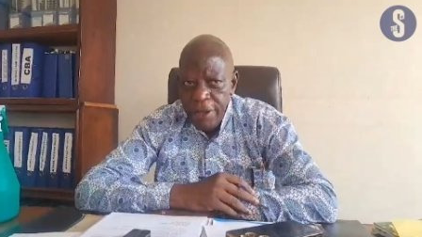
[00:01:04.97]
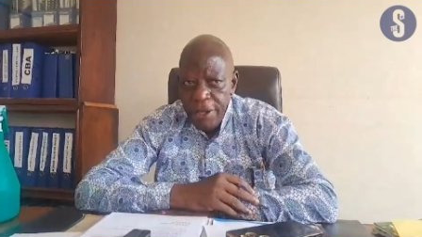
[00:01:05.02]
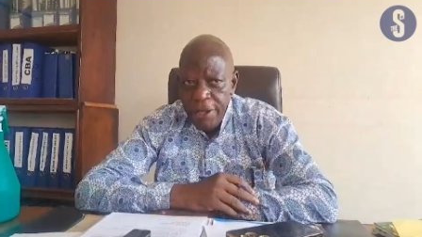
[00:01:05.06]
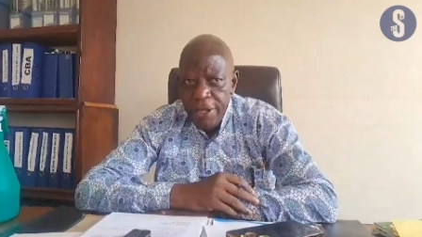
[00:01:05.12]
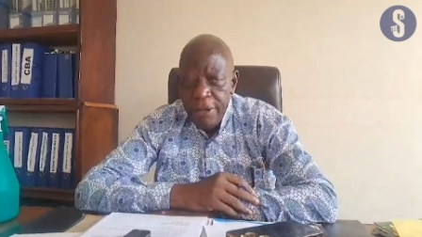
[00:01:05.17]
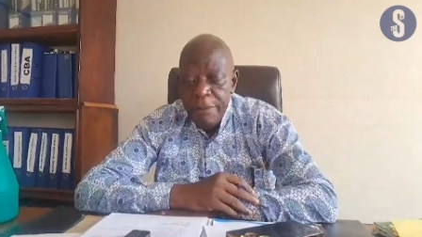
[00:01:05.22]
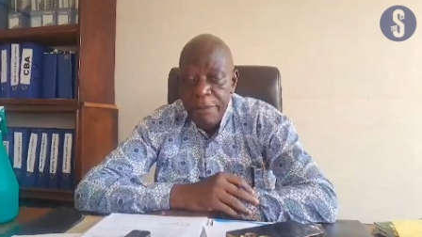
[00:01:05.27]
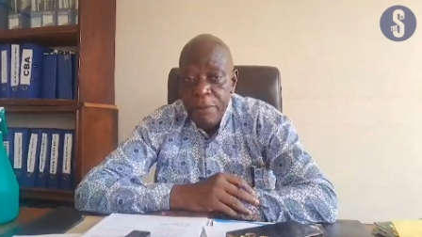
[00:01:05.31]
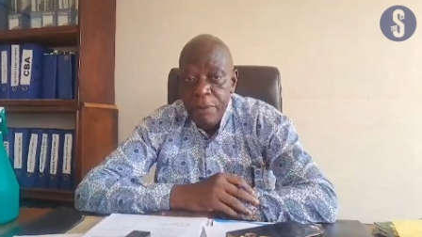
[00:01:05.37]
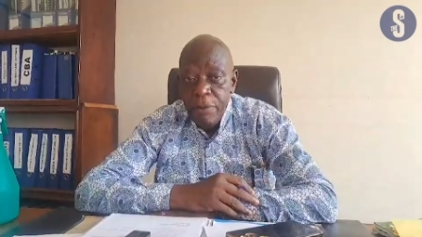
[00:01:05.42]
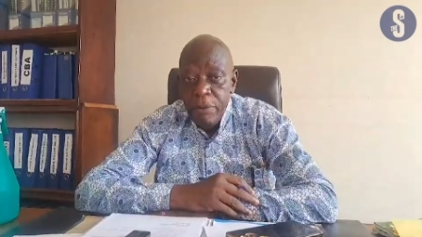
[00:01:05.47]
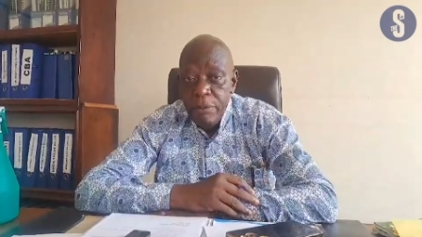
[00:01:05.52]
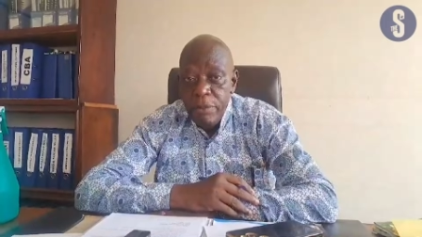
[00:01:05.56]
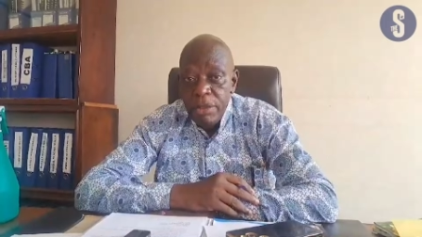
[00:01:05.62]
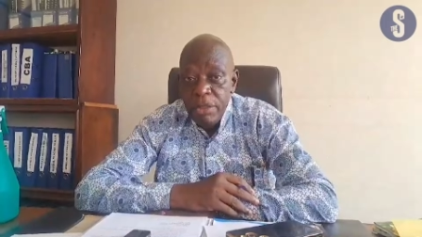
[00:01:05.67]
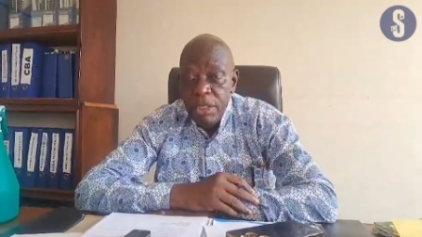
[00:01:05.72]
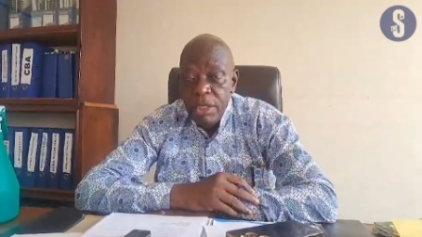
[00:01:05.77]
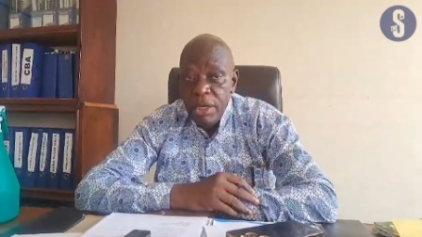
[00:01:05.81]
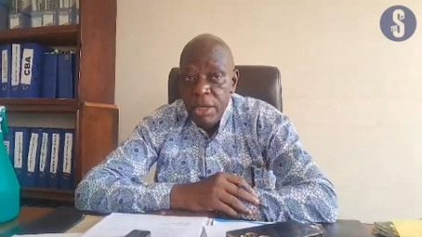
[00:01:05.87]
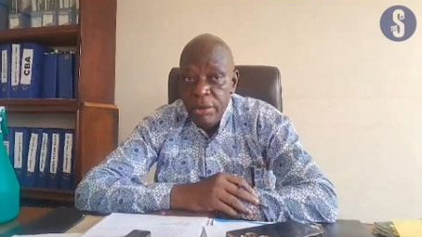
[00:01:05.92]
he
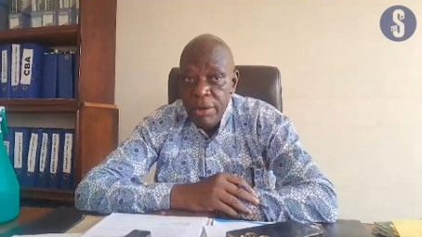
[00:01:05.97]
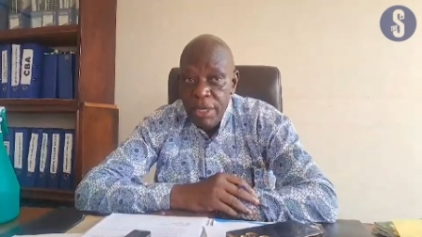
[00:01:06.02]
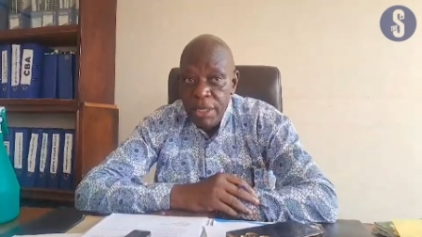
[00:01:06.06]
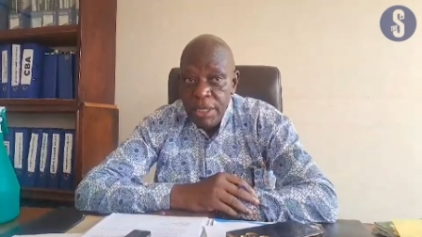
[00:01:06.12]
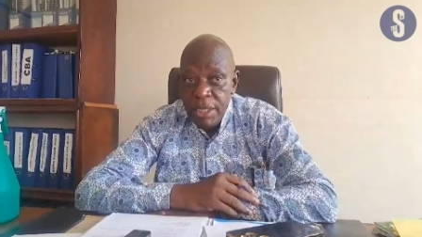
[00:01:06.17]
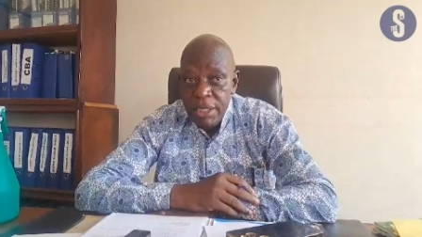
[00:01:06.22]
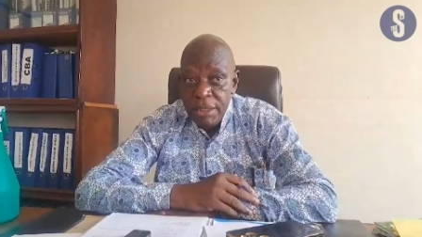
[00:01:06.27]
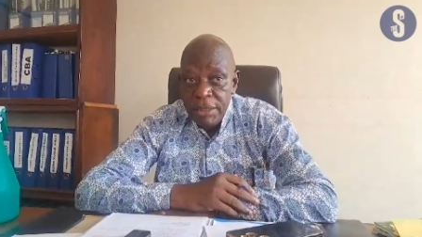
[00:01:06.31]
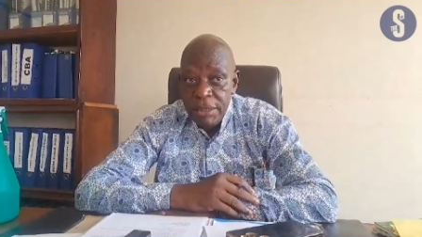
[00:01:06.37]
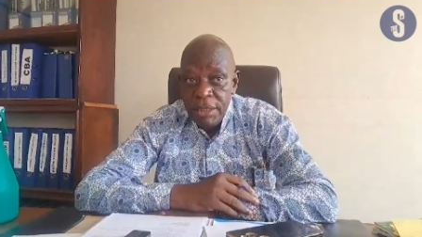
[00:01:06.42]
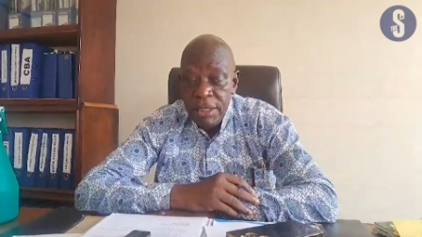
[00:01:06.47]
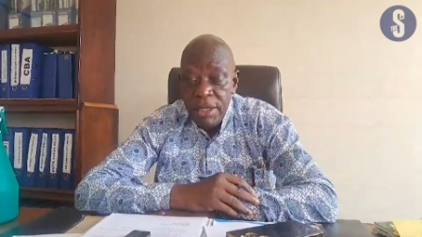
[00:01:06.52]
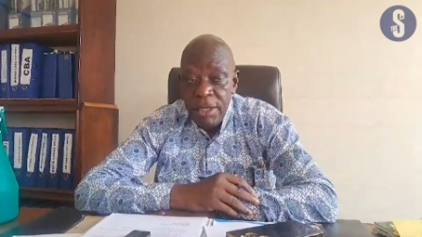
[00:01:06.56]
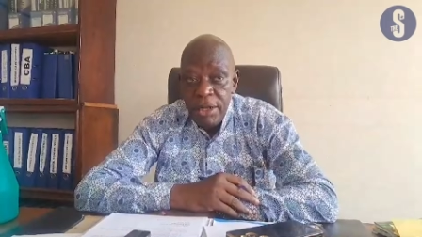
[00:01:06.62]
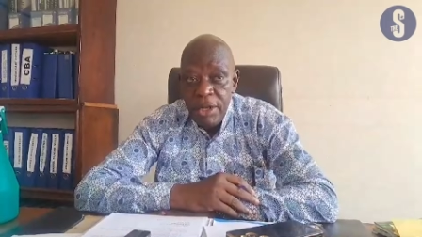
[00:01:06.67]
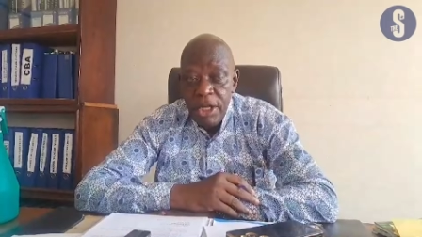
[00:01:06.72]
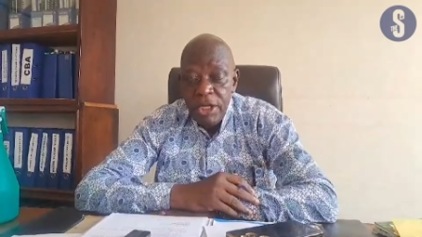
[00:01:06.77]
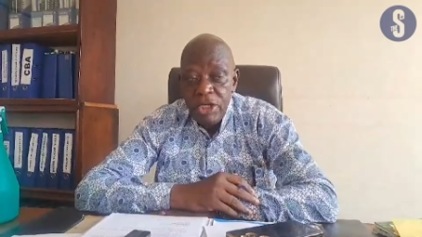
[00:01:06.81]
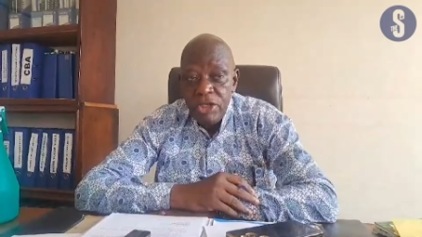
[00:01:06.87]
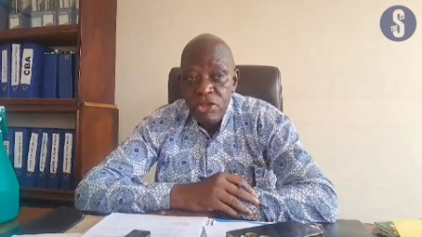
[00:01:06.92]
promised the workers
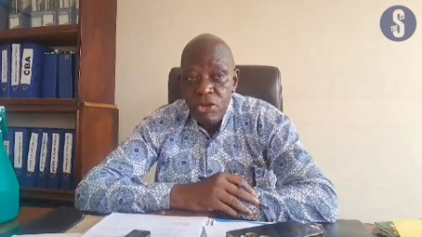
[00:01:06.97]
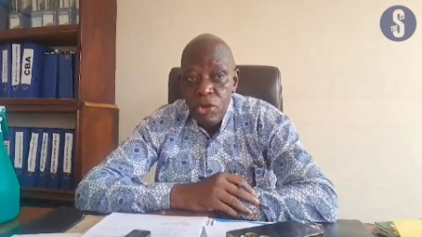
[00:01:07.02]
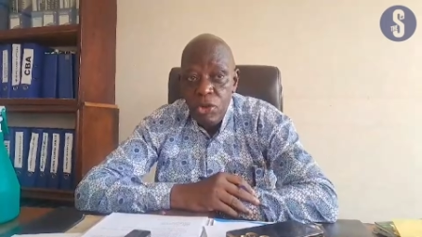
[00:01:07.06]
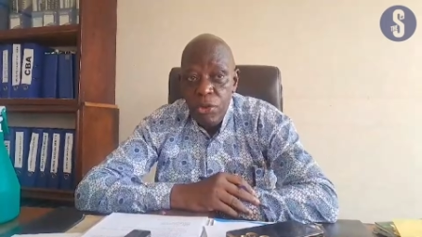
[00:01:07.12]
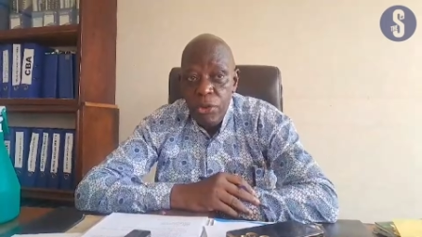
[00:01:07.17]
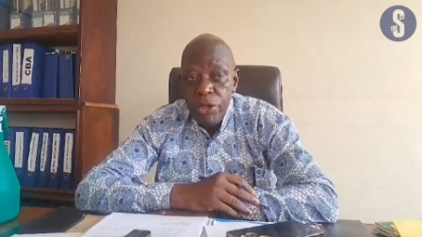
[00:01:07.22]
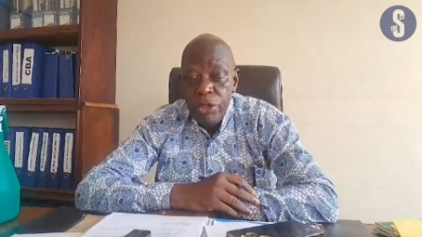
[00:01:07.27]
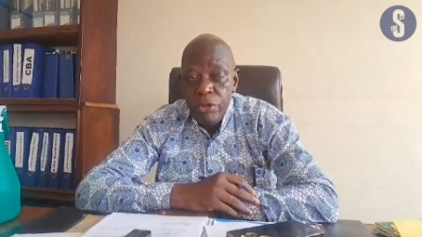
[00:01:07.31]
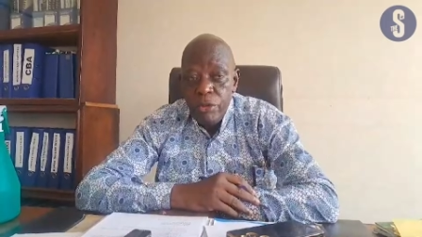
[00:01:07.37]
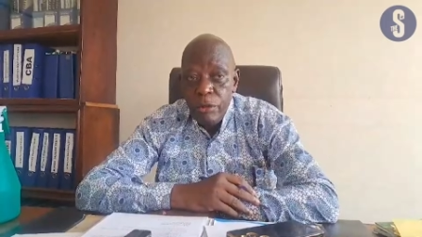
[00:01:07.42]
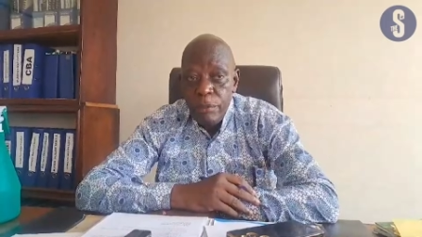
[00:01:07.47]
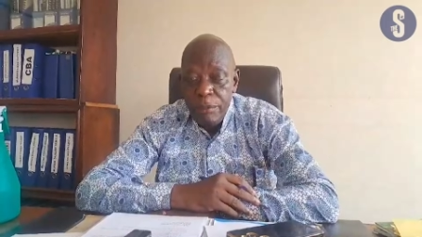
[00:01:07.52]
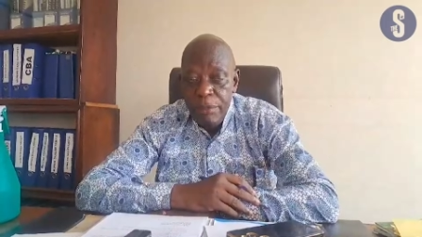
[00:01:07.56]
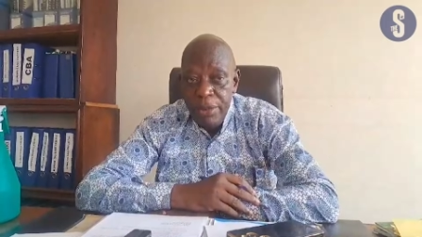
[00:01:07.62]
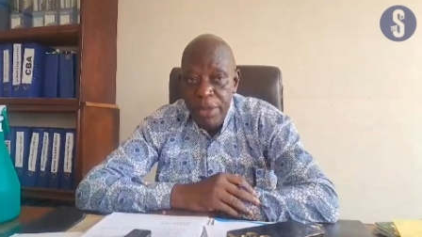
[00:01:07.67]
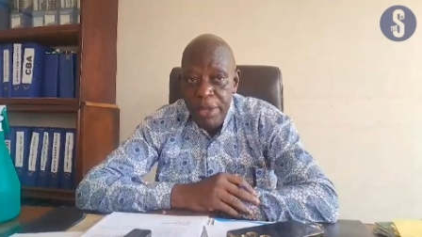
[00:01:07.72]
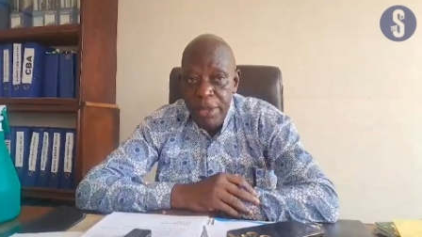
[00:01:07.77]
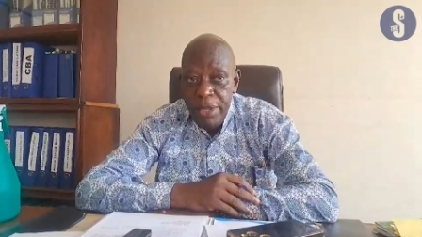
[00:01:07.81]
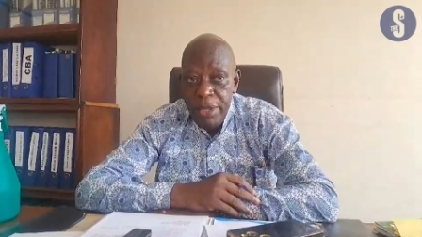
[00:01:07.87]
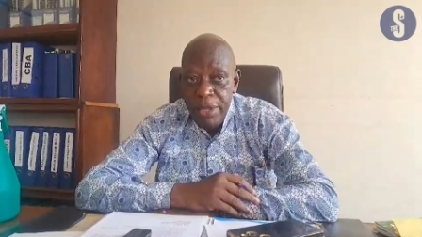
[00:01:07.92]
that he's going to
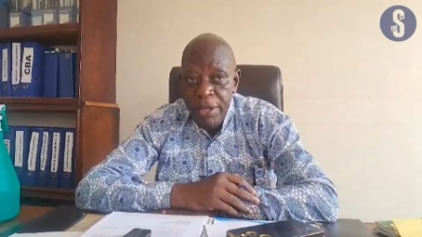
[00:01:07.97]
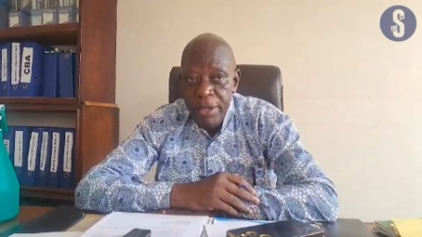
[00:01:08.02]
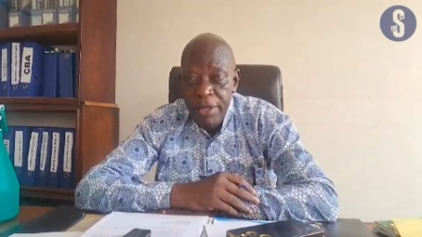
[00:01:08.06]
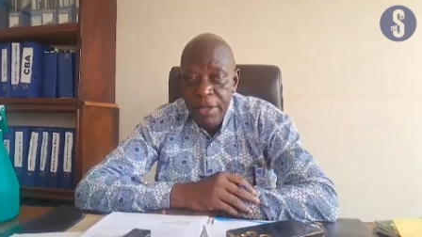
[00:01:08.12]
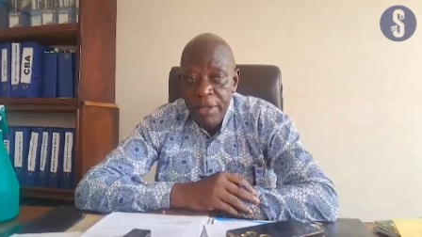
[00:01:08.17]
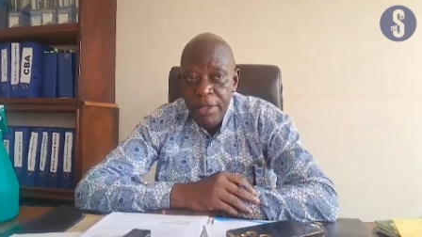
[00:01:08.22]
pay